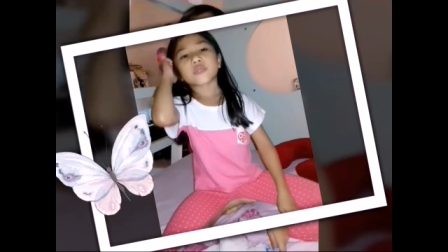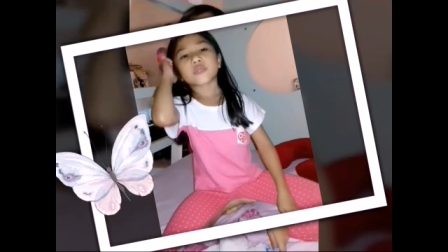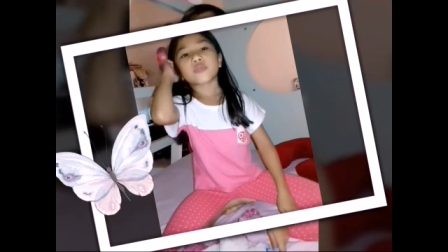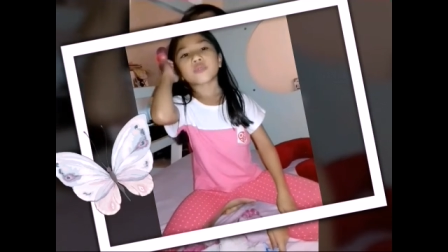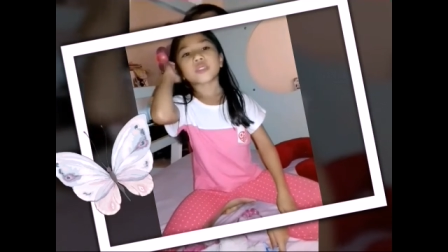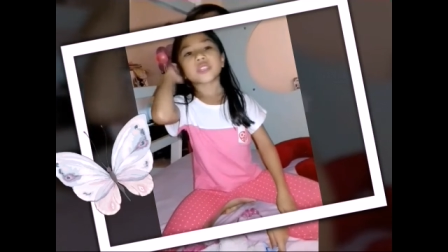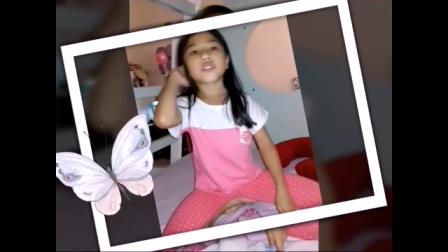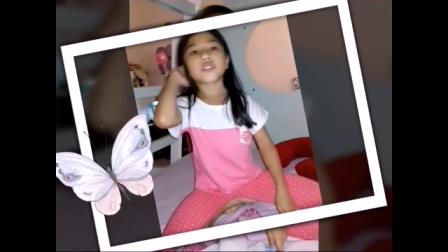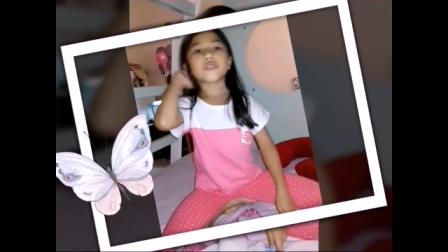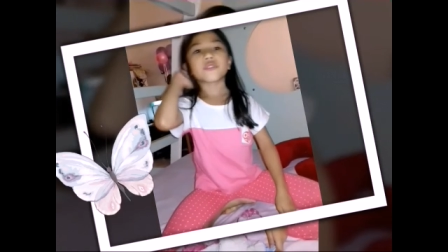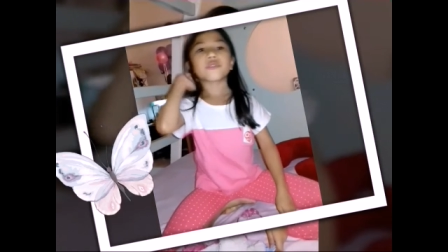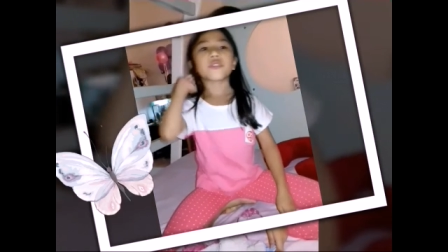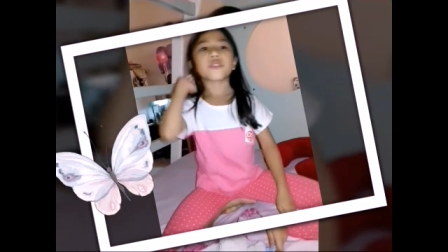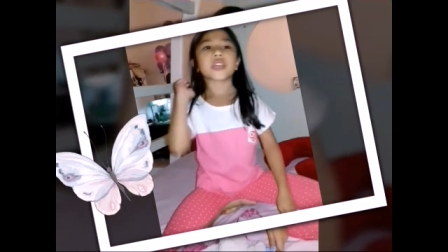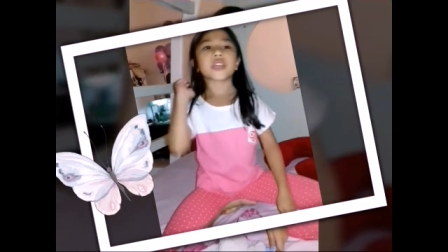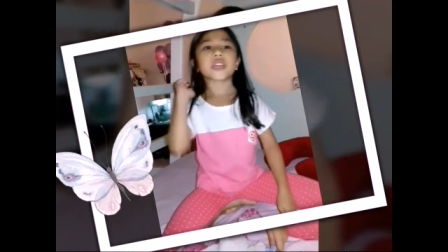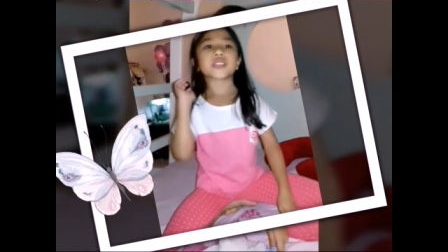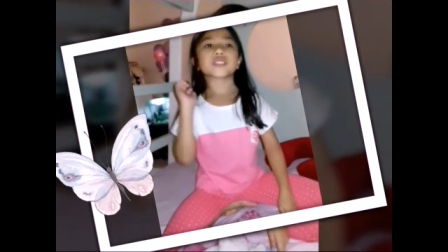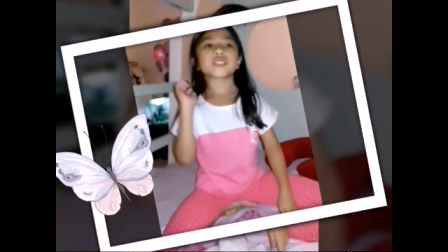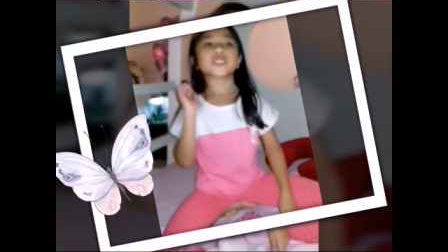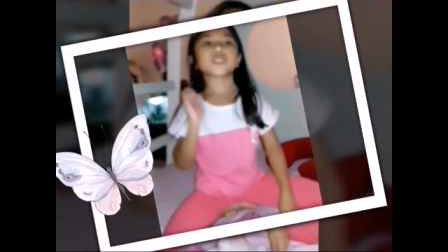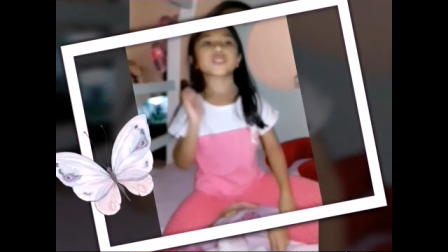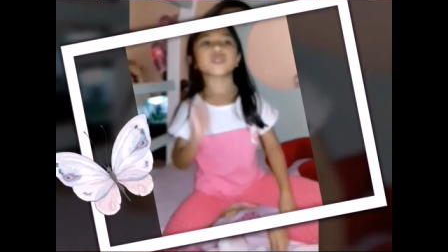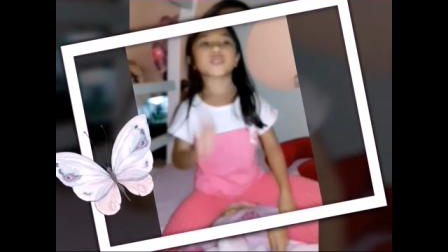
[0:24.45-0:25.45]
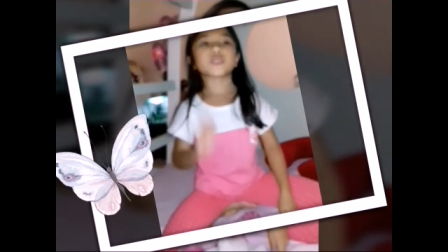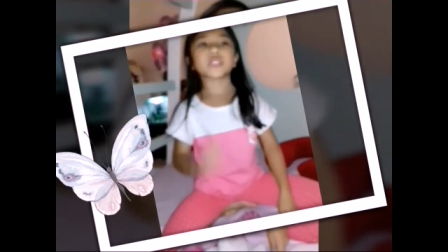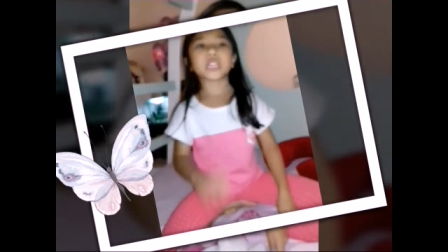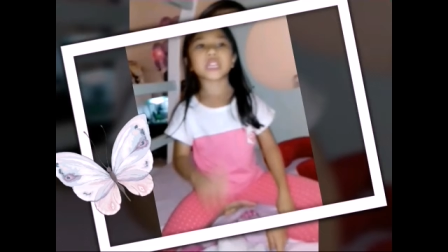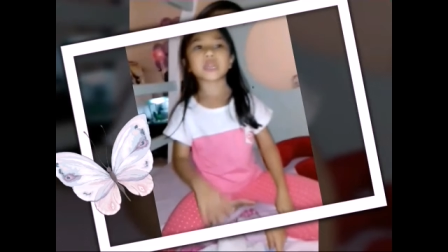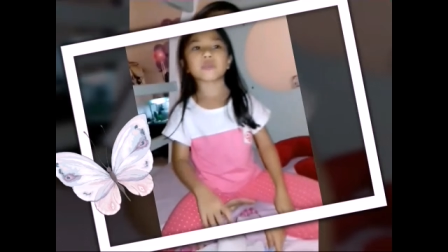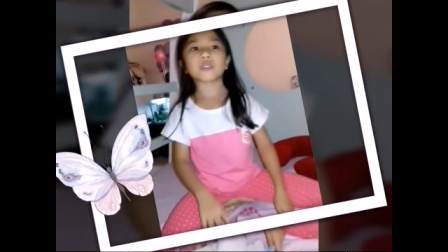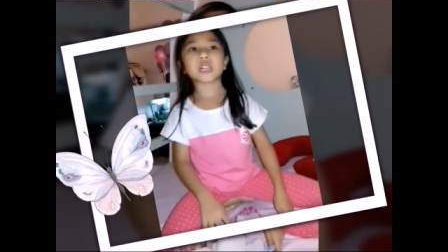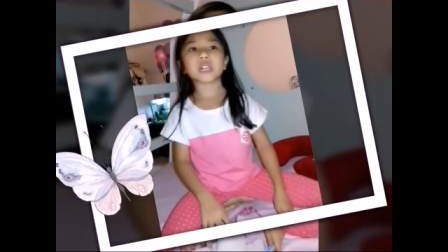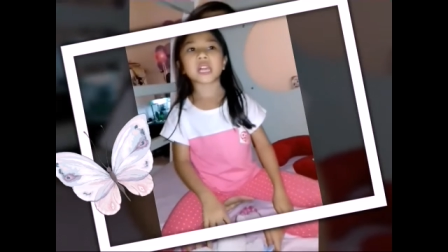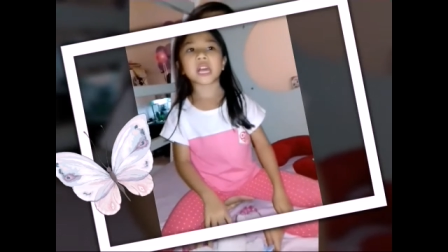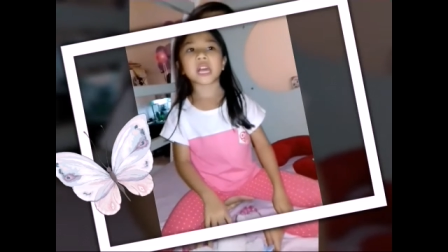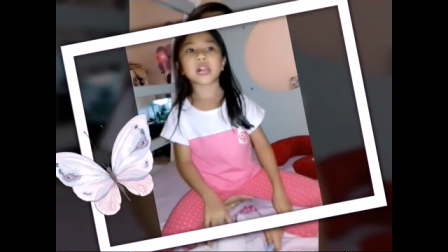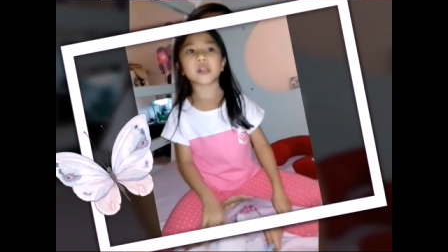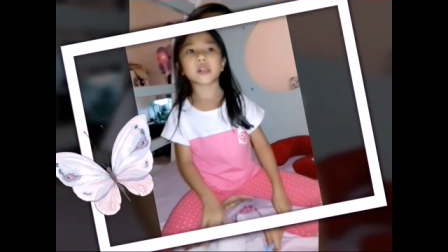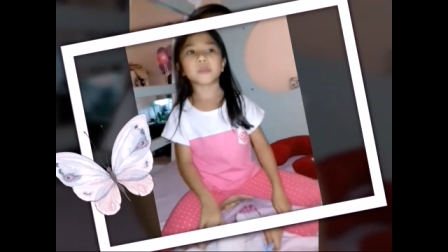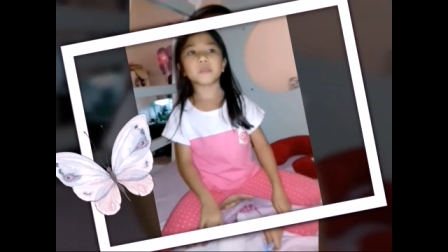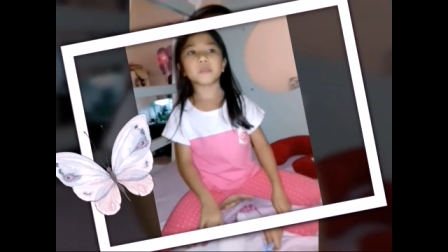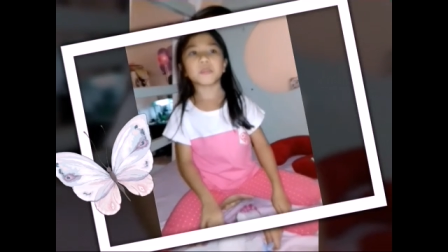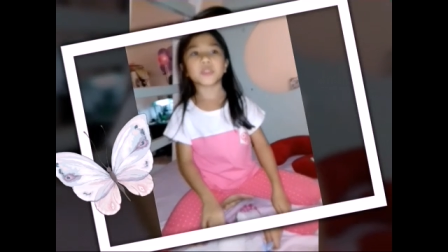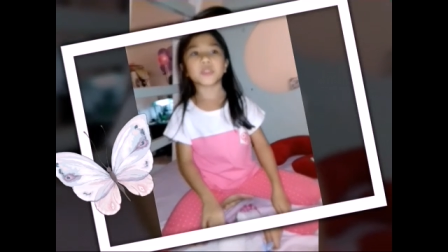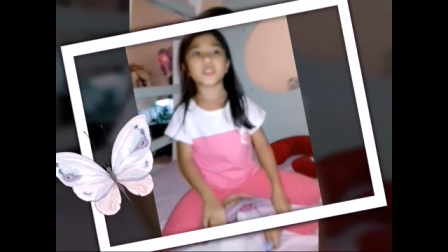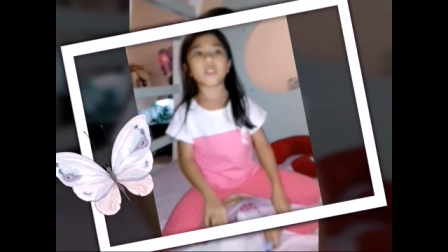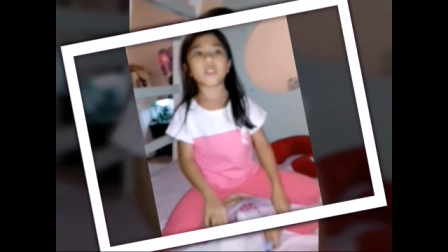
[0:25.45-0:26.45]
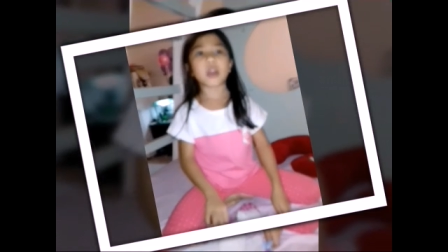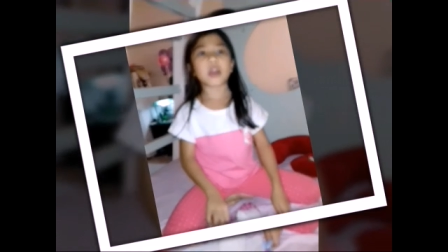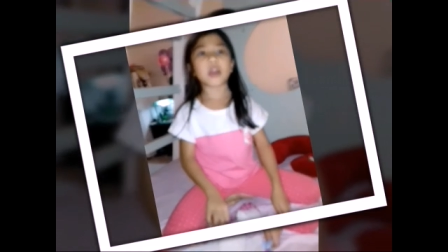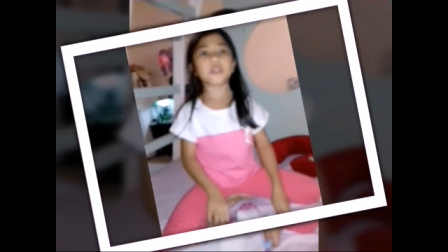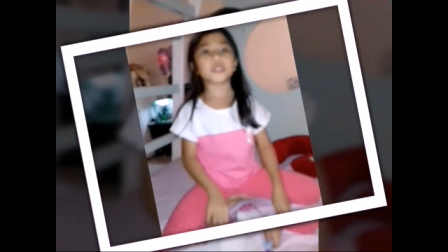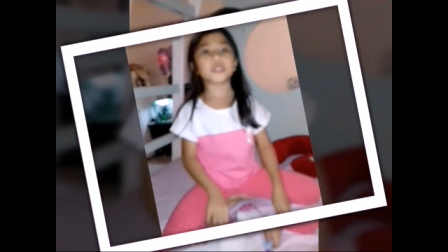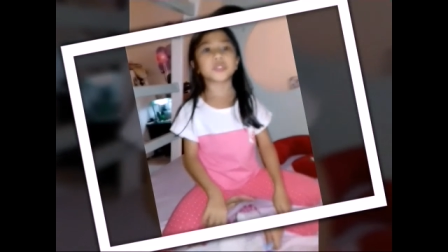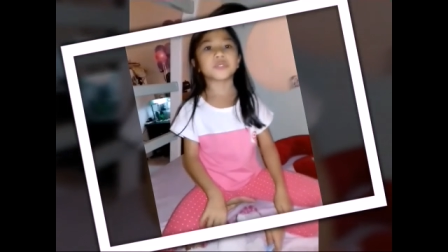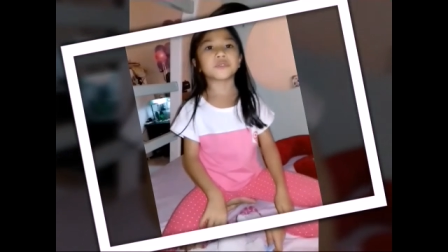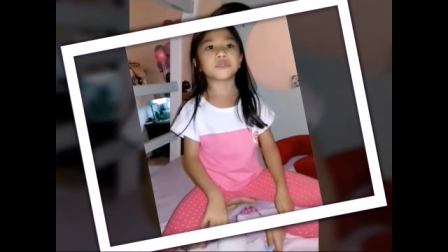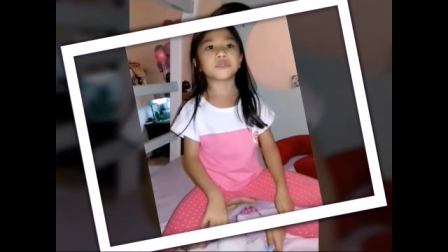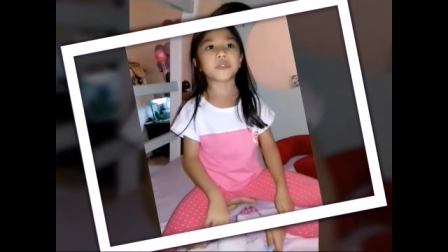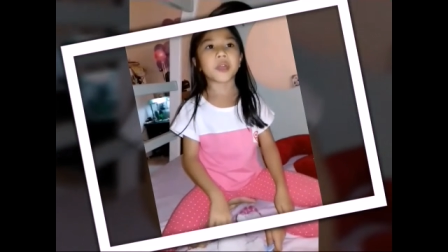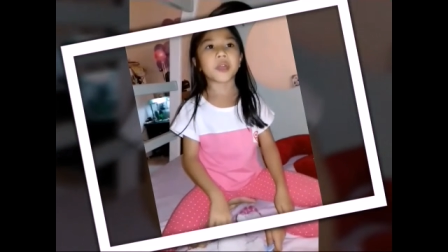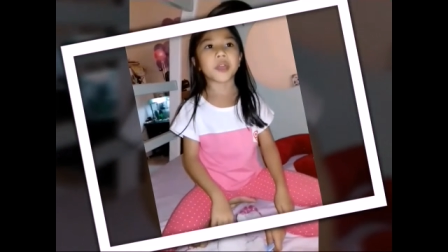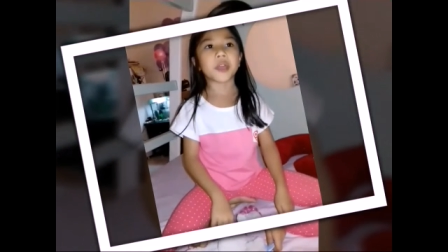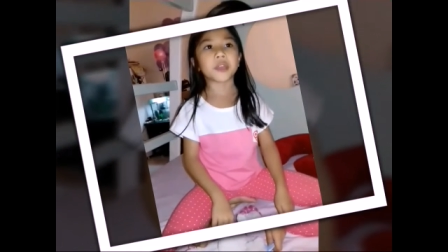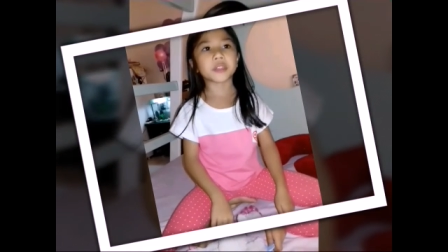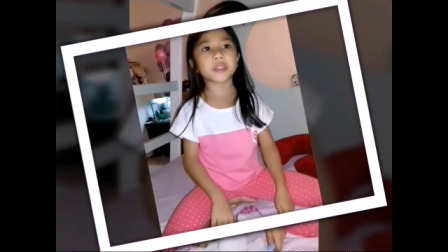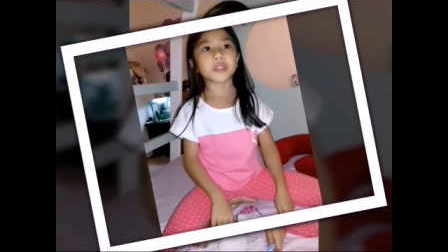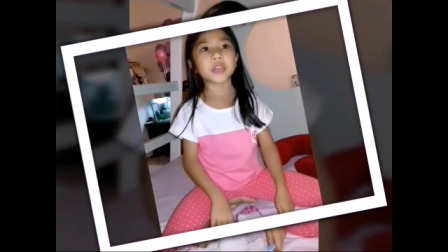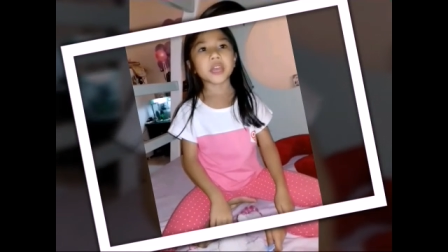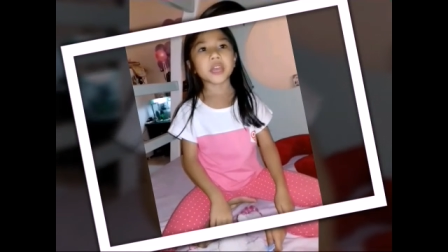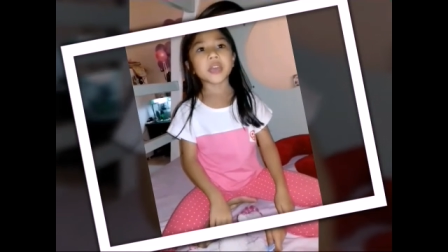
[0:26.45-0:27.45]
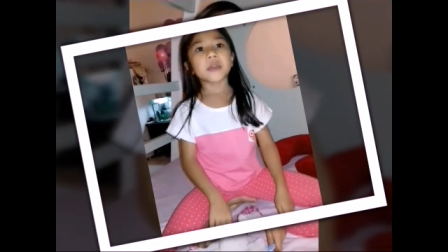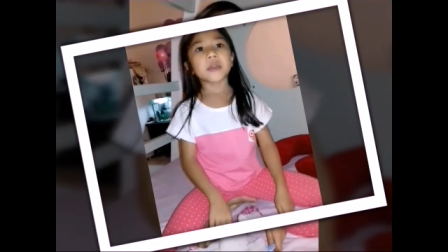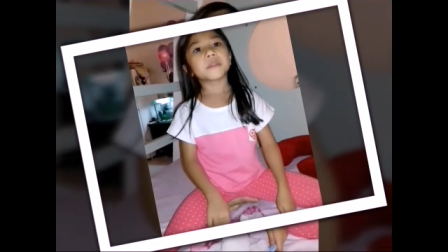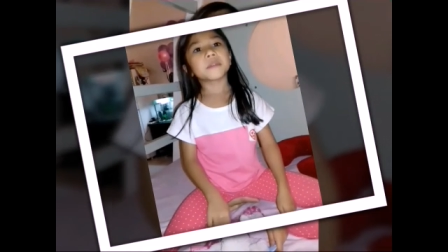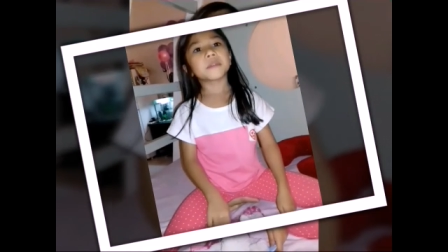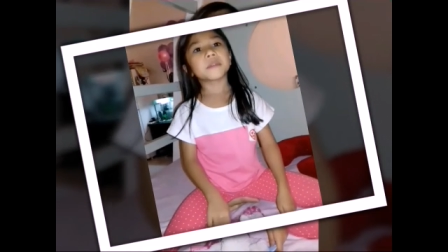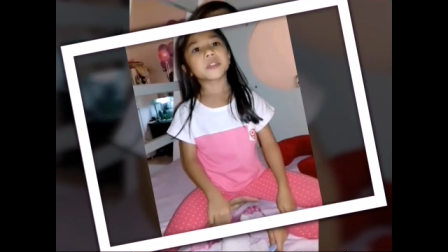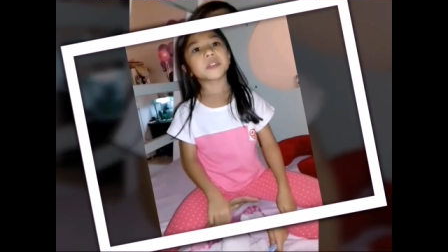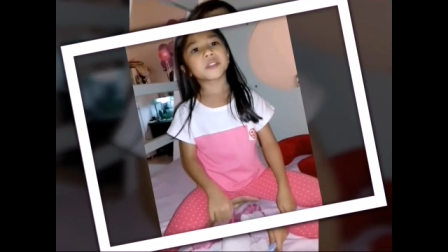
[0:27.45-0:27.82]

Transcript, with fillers: Check with your friends so they will help you how to find.